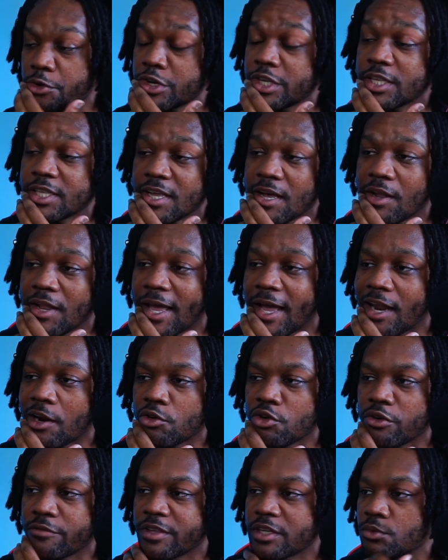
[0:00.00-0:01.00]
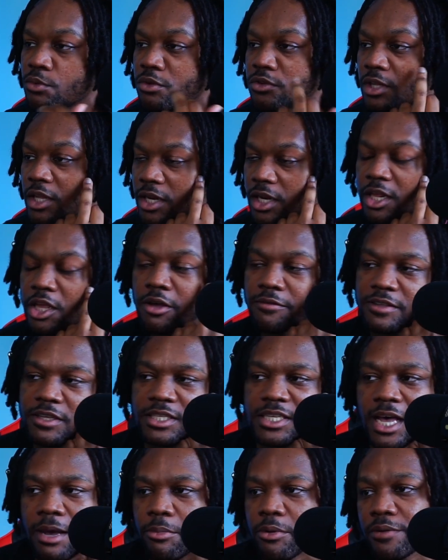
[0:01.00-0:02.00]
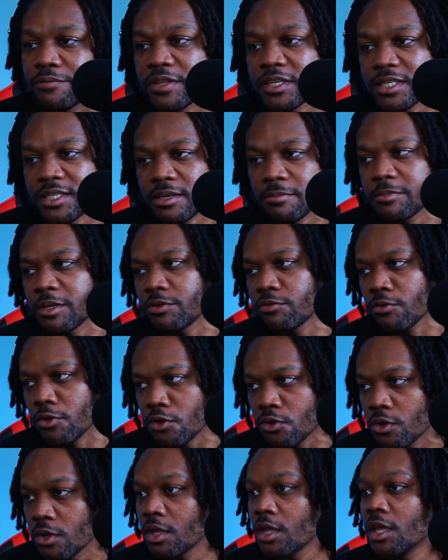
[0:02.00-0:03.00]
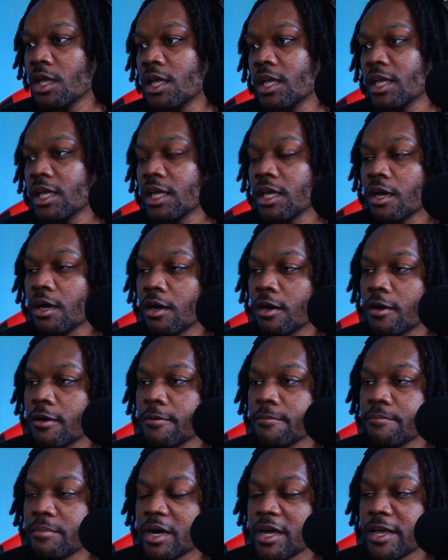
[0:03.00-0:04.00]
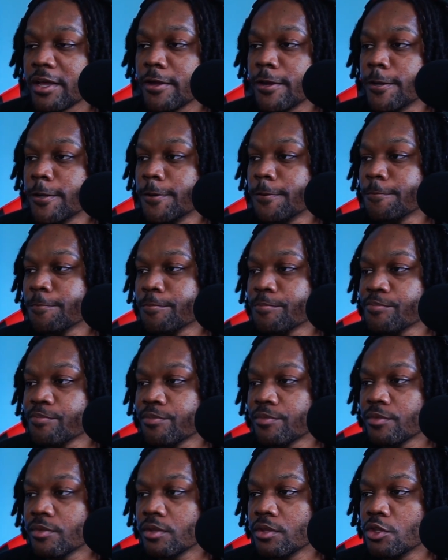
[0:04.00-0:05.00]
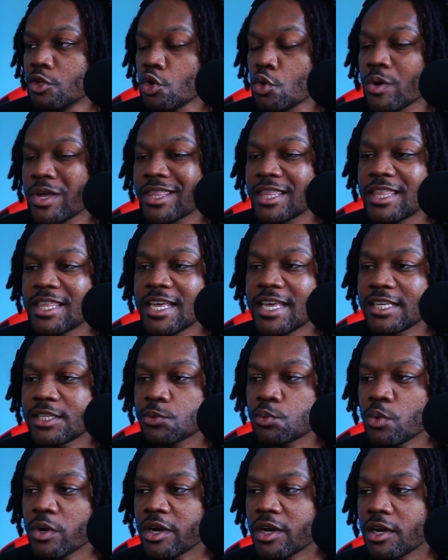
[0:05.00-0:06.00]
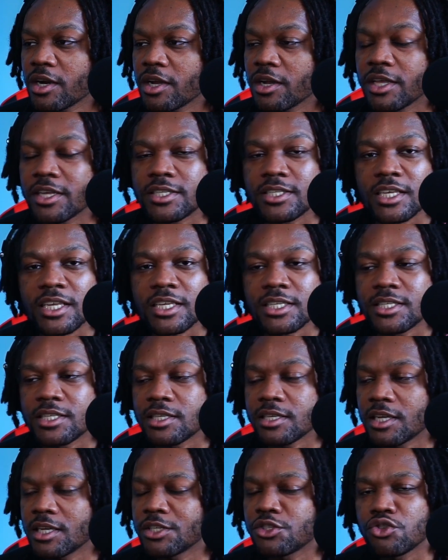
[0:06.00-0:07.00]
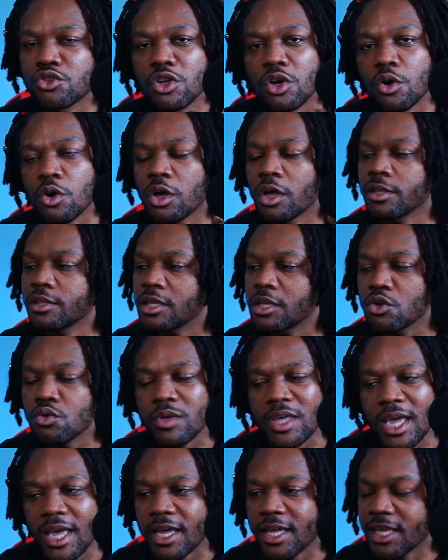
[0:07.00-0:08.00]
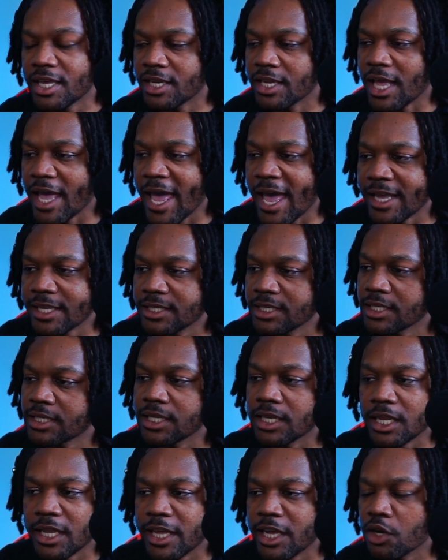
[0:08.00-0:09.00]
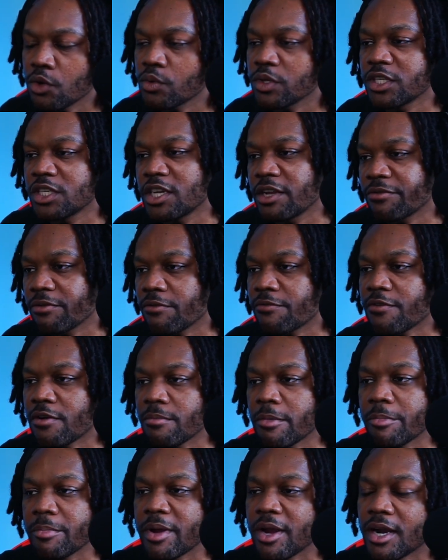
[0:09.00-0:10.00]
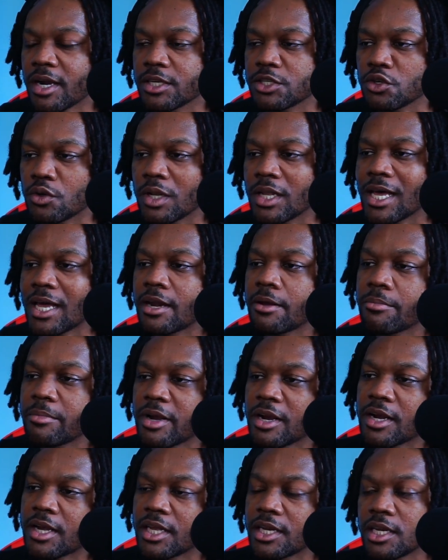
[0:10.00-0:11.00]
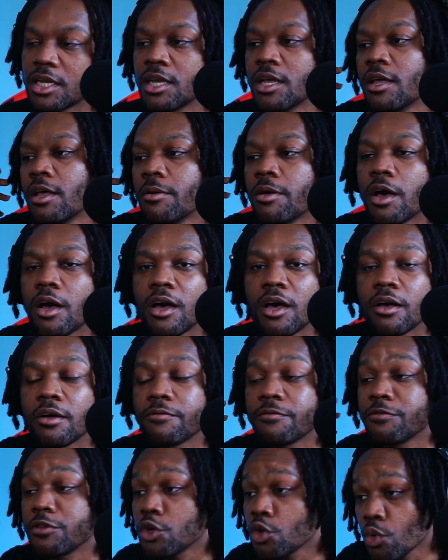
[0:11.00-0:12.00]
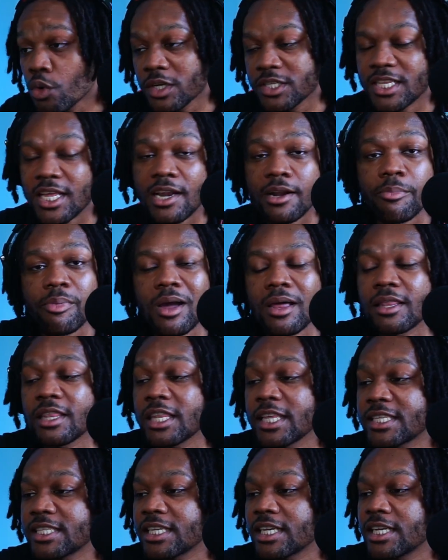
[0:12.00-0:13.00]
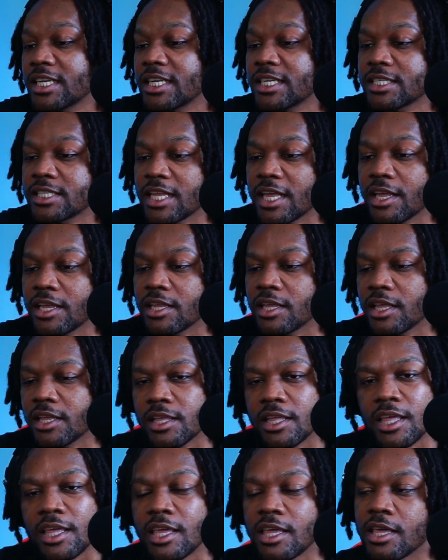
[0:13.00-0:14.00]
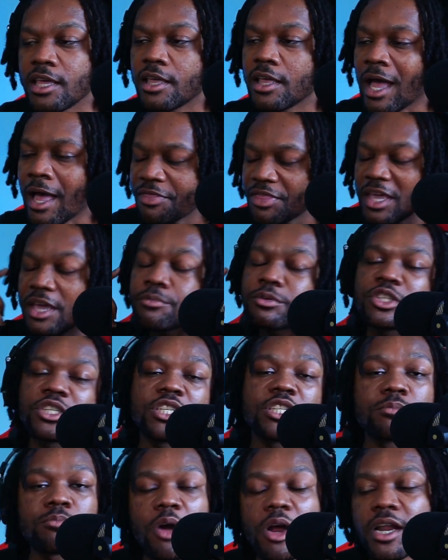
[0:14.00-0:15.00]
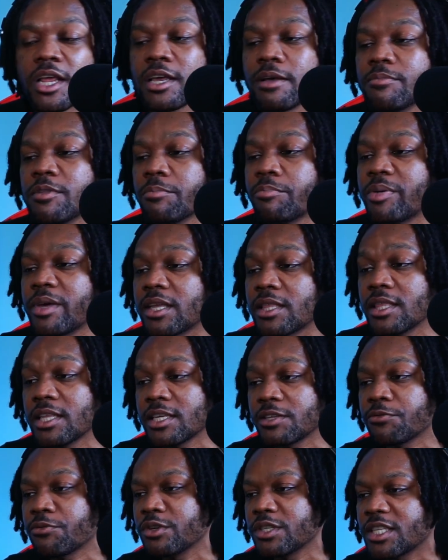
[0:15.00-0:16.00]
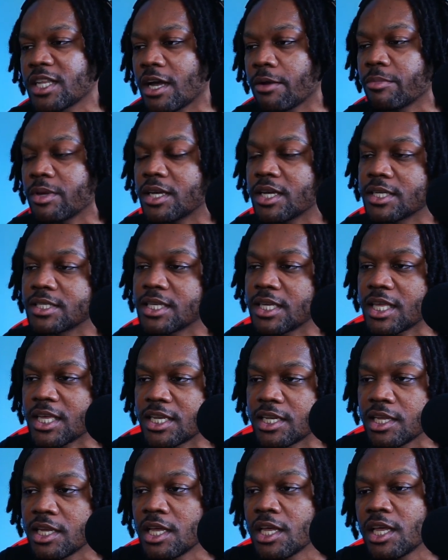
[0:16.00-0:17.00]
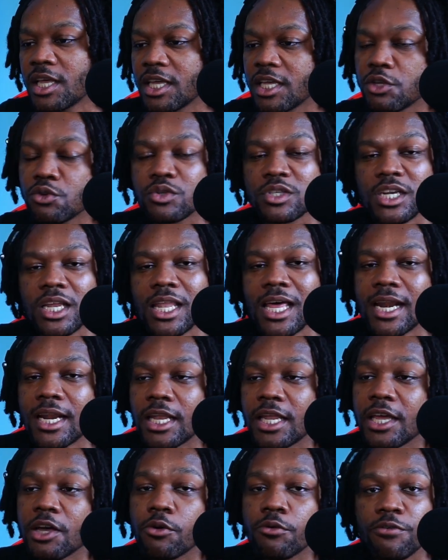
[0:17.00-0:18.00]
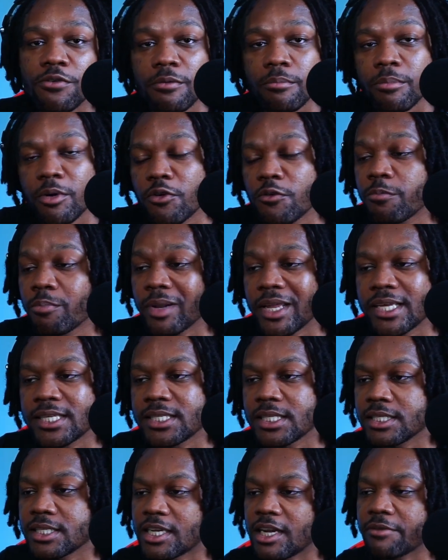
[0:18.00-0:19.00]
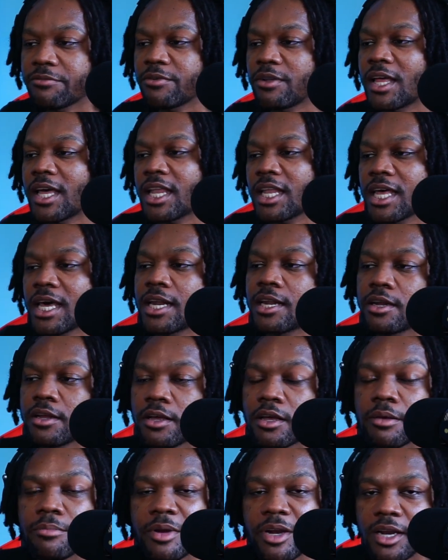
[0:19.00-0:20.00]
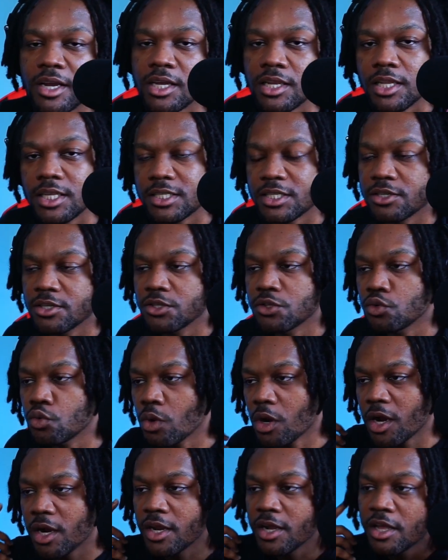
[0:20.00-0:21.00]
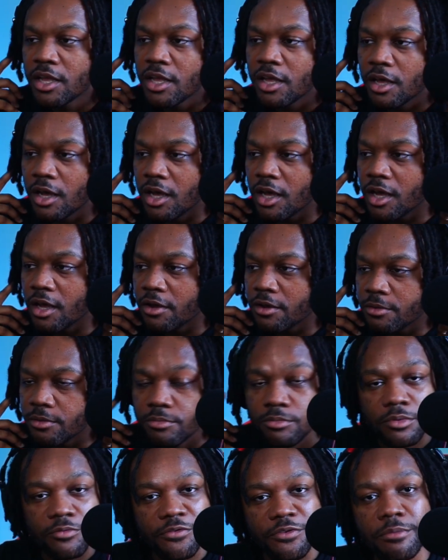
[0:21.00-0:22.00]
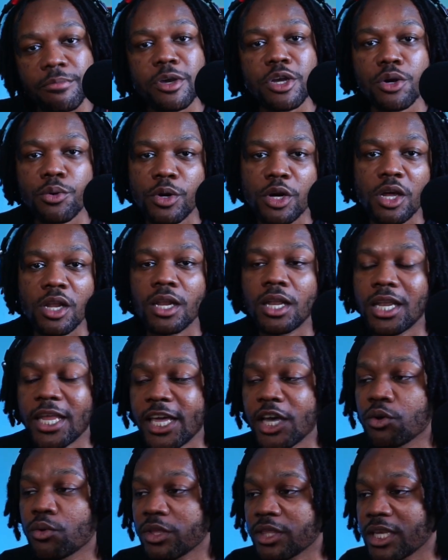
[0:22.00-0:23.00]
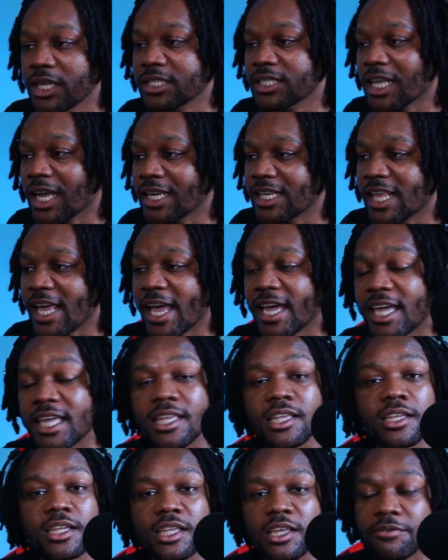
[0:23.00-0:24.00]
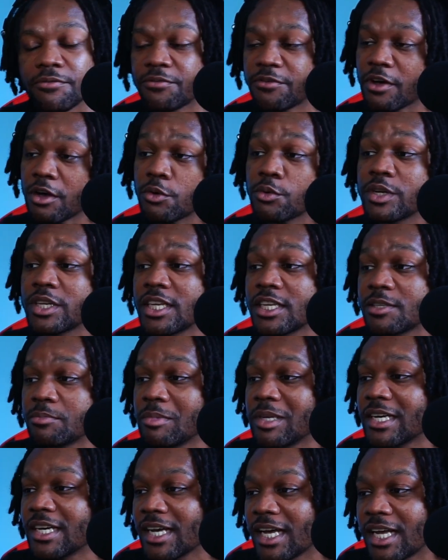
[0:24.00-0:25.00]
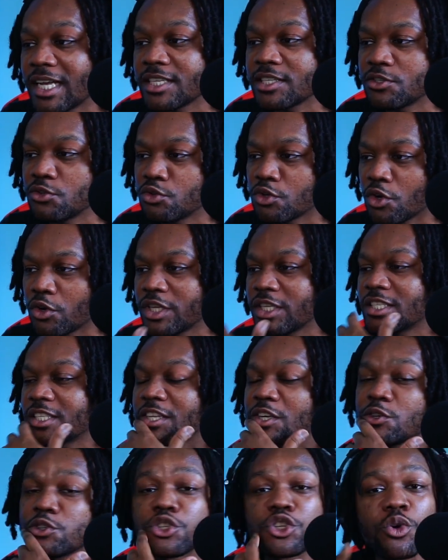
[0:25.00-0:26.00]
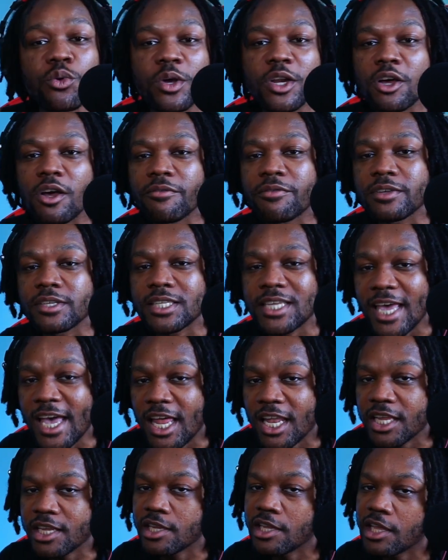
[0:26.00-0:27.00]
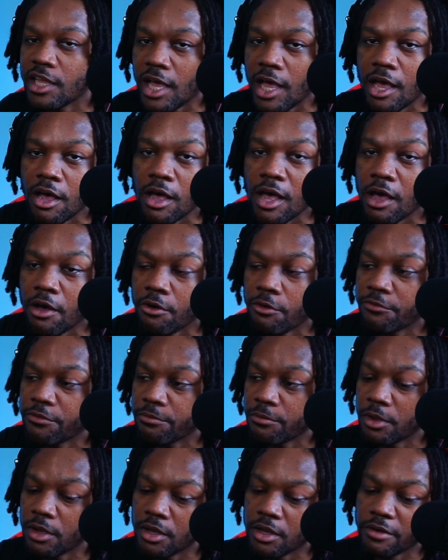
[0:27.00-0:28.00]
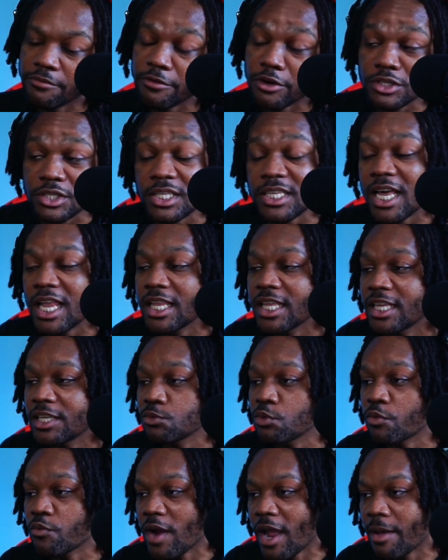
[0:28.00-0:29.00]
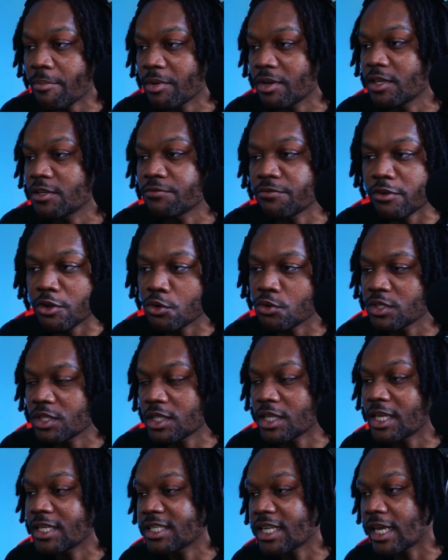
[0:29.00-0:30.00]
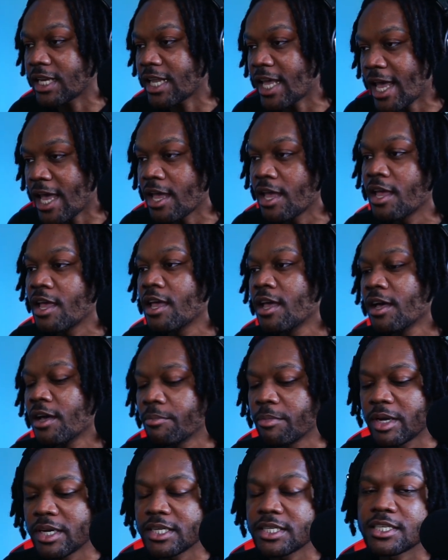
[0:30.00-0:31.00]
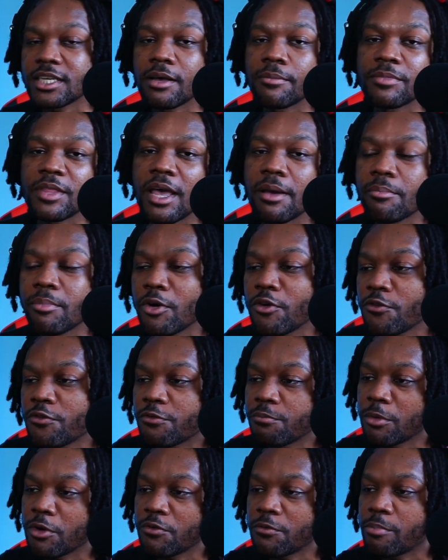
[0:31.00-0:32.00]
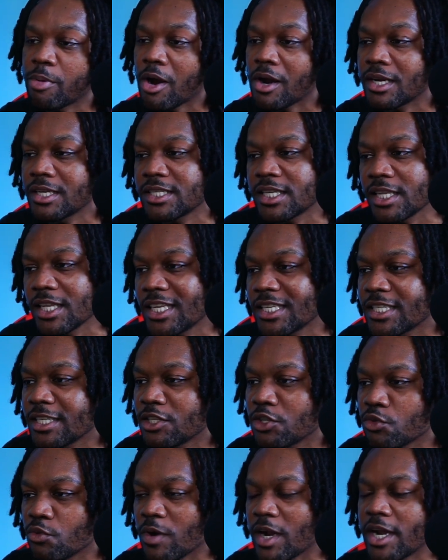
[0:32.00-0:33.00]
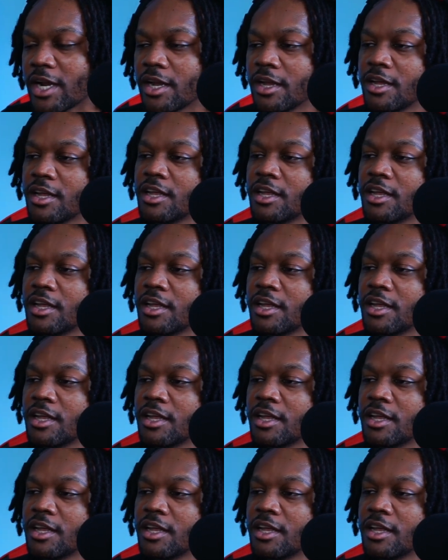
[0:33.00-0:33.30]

freestyle. Like I don't know if this was literally off the top or if this is something he wrote, um but doing this where it's it's because, you know, the U K, again, the accent, the lingo is different from America, so a lot of American uh viewers that are probably listening to this, they he I think it was just smart of him to pick this freestyle because, again, he's using a lot of lingo from both places, and I feel like a lot of the American listeners who aren't uh familiar with all the lingo and things like that can can fuck with this because, you know, he's still showing off his talent, how how uh, versatile he is with rapping, his flows and things like that, but it's something that both both parties can listen to, right?